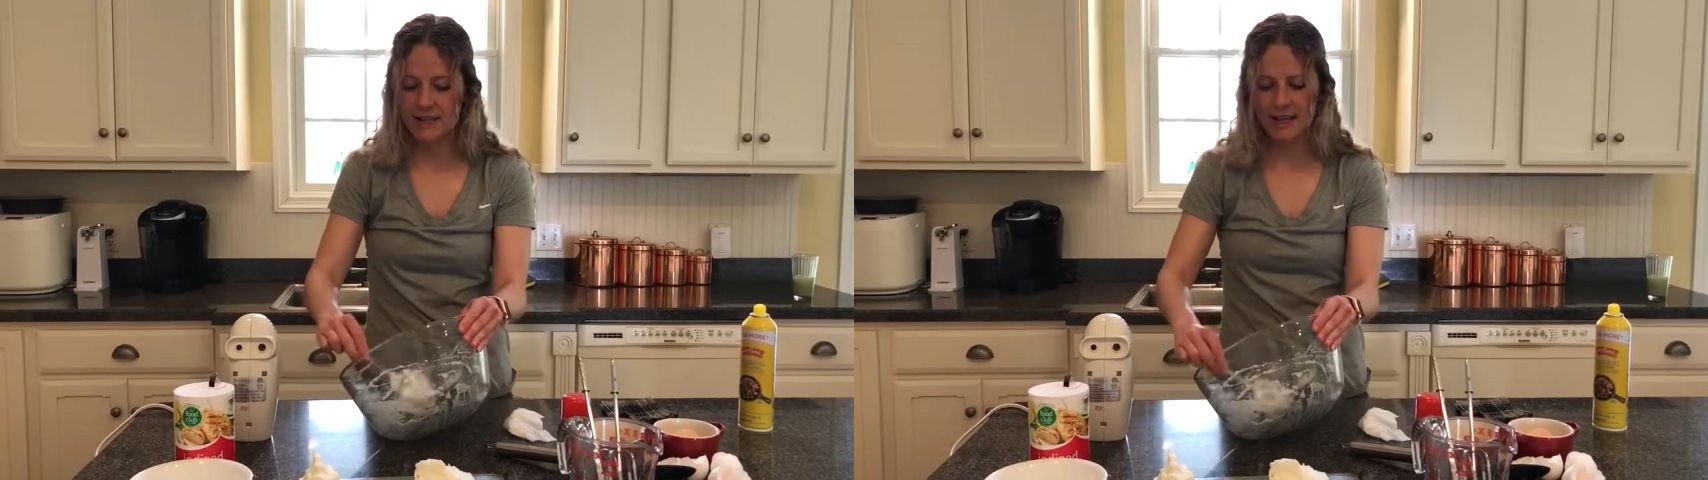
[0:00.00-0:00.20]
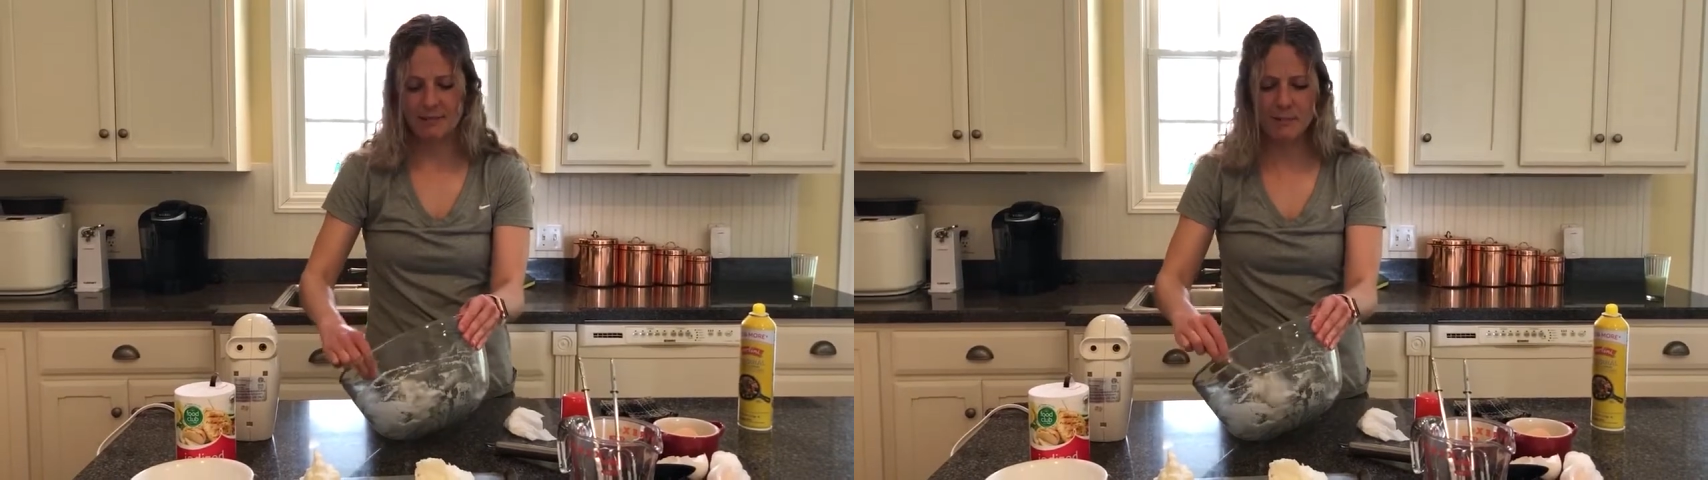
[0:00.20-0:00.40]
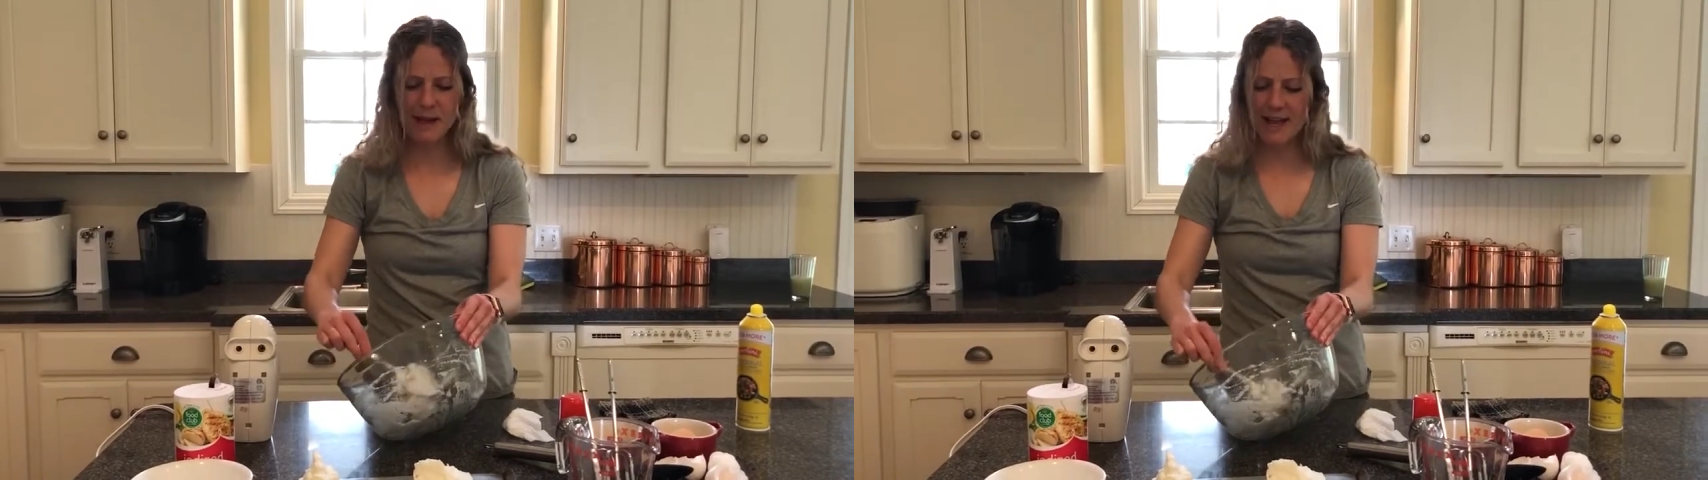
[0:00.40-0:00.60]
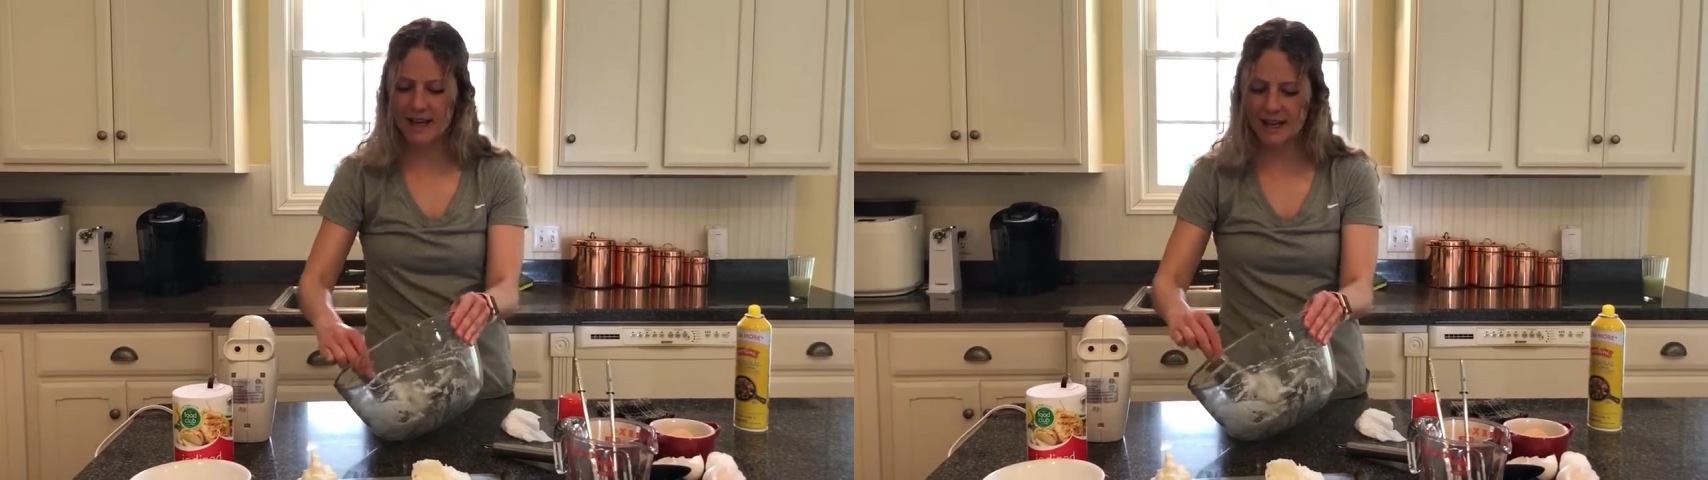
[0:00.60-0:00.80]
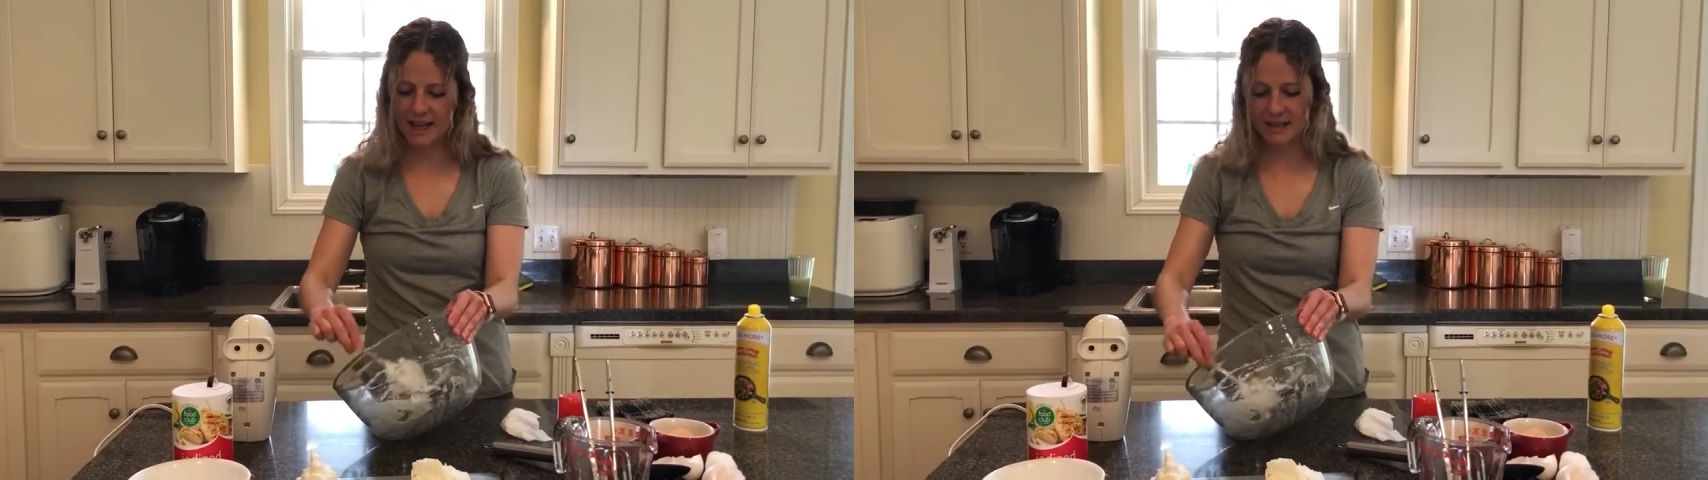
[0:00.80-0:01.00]
and
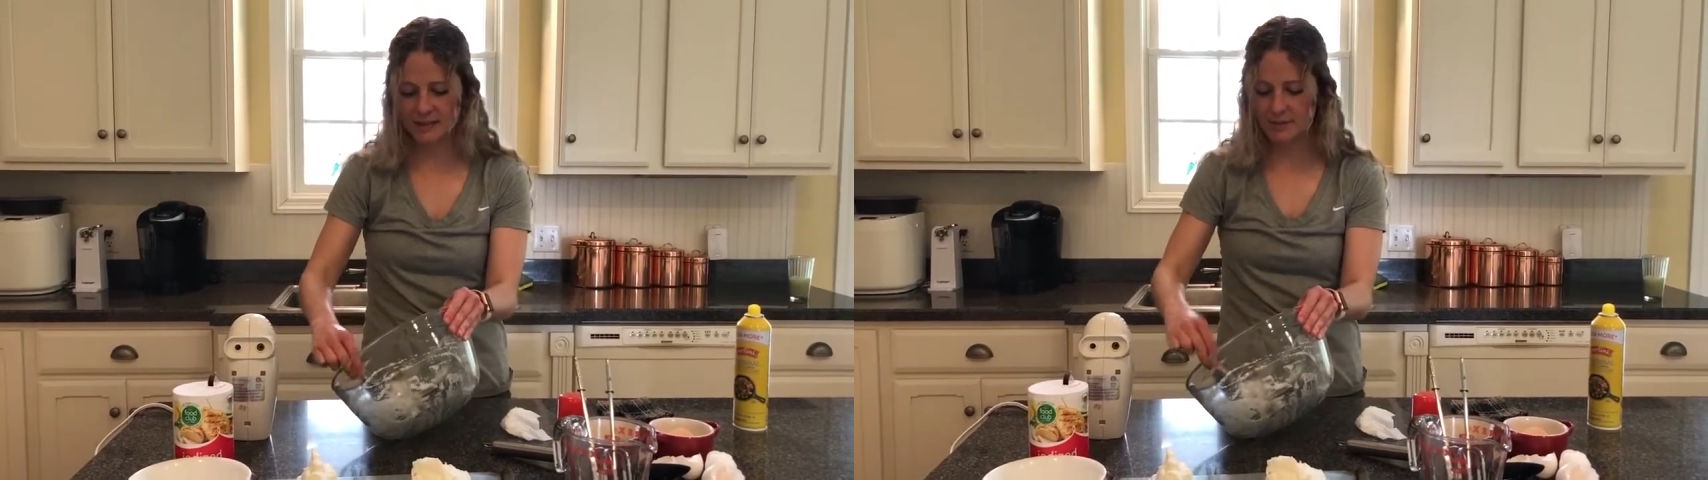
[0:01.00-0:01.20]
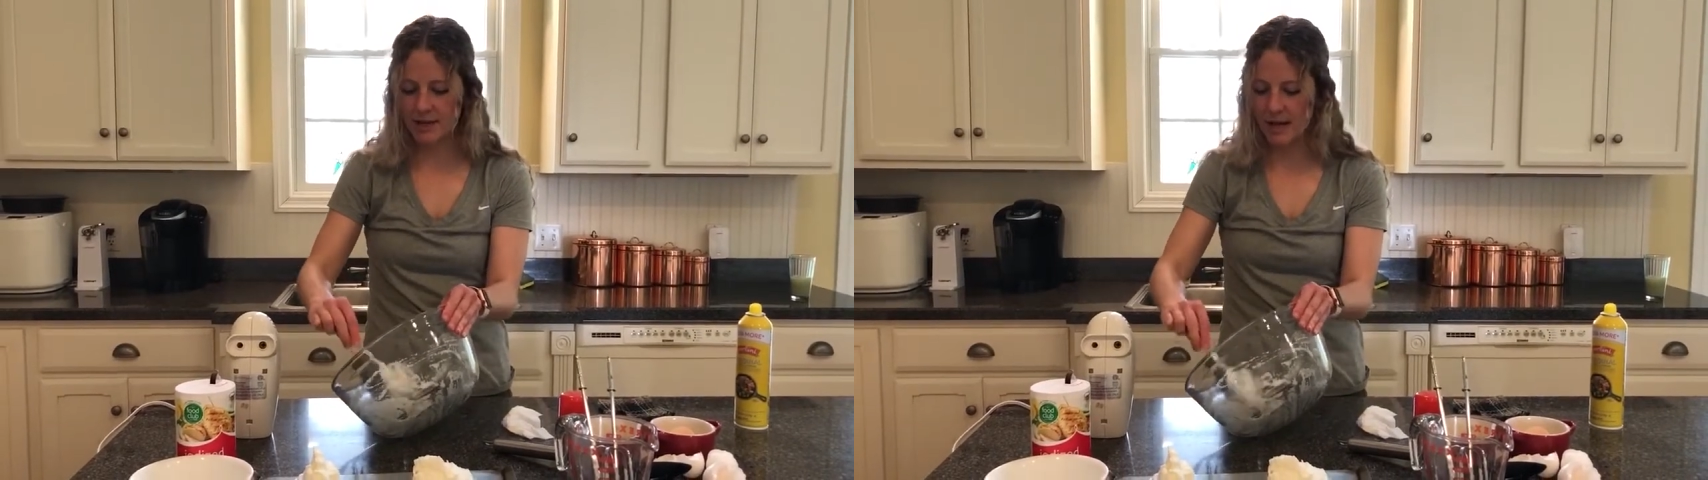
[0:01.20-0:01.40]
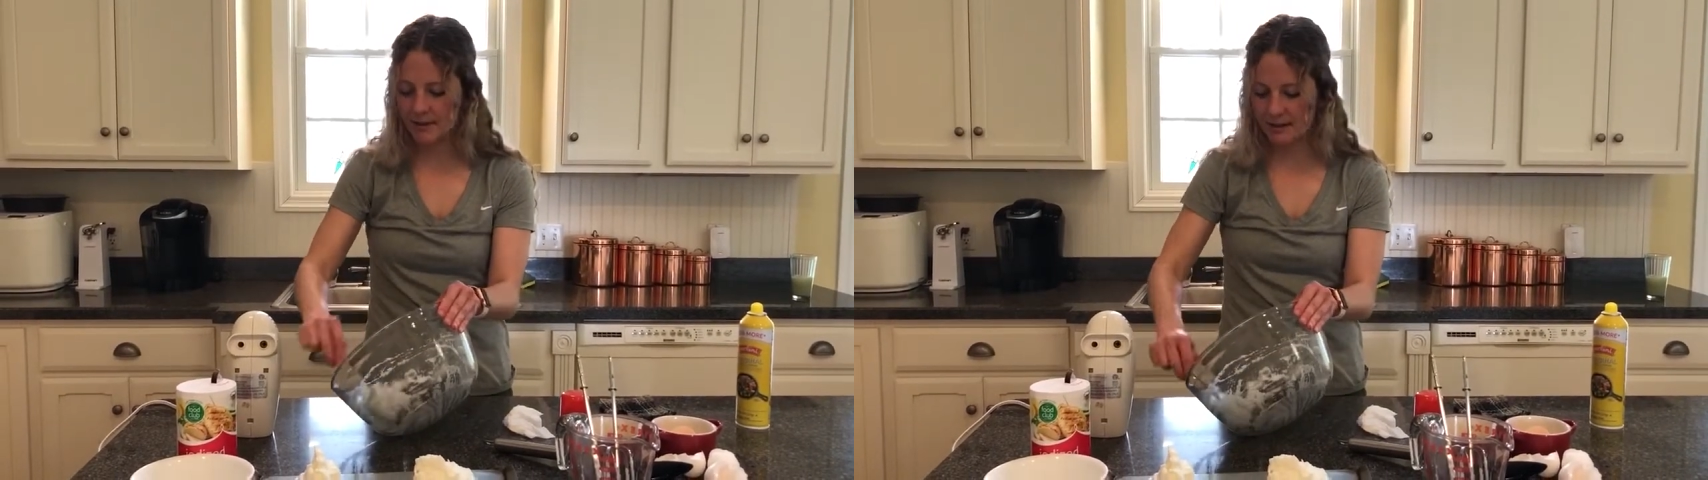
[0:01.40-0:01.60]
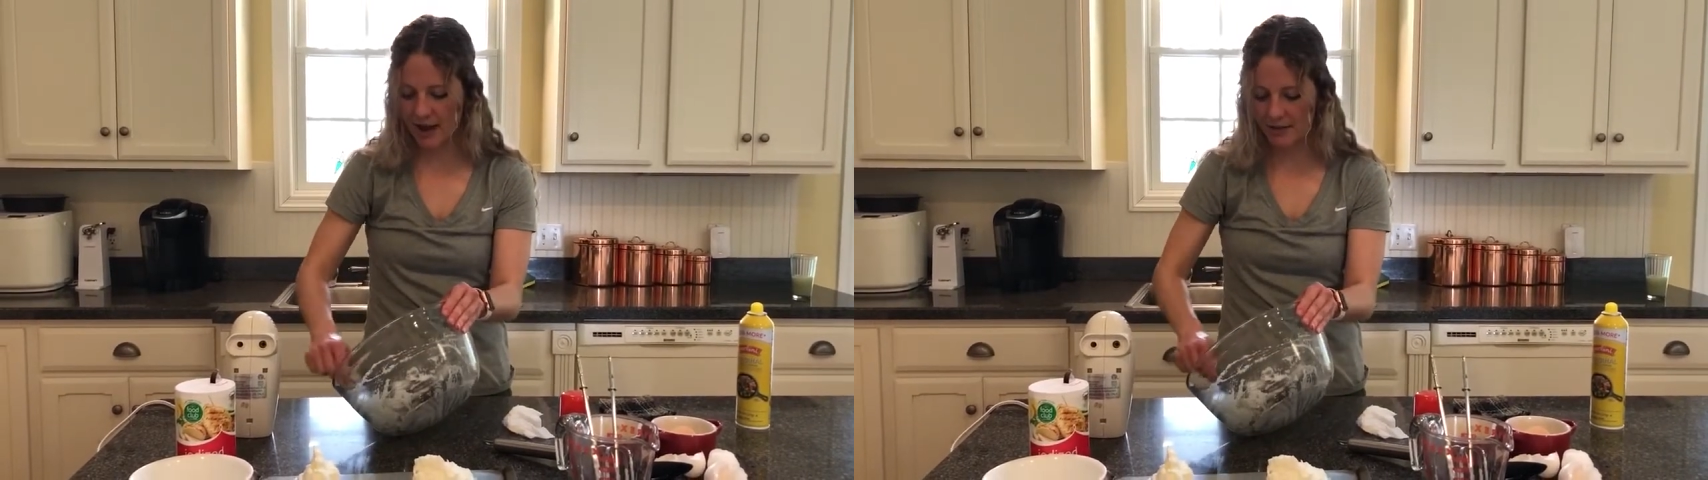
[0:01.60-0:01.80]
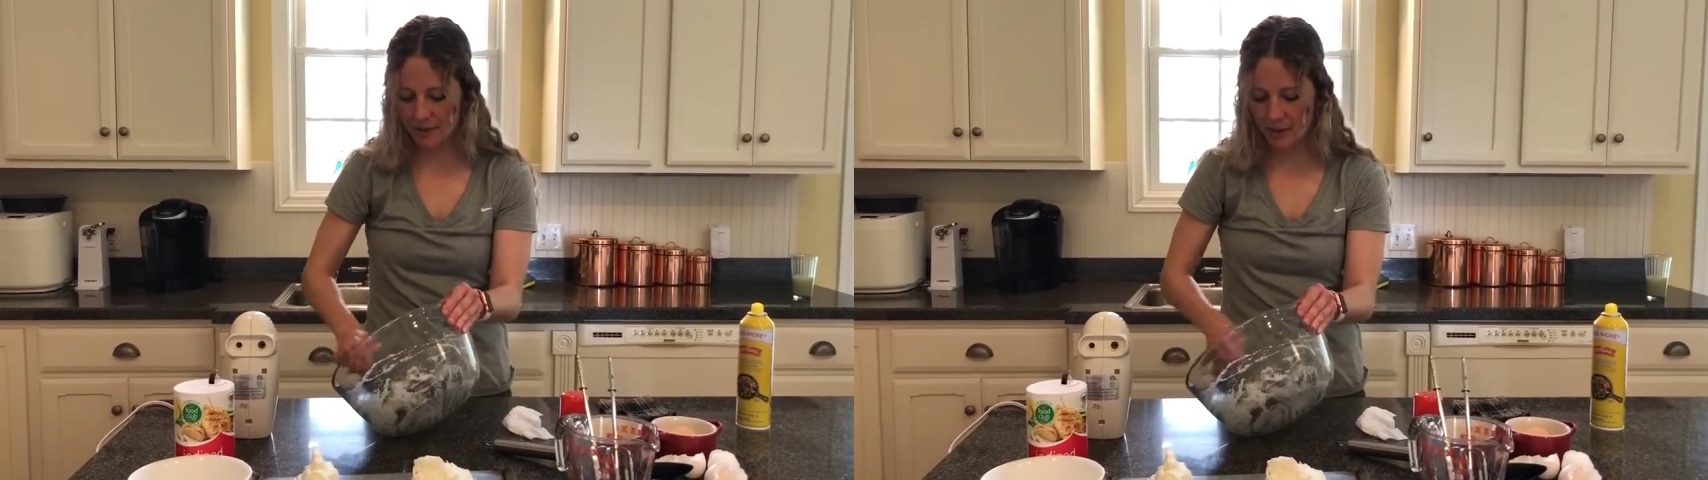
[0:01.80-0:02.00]
pancakes. Sometimes they'll have you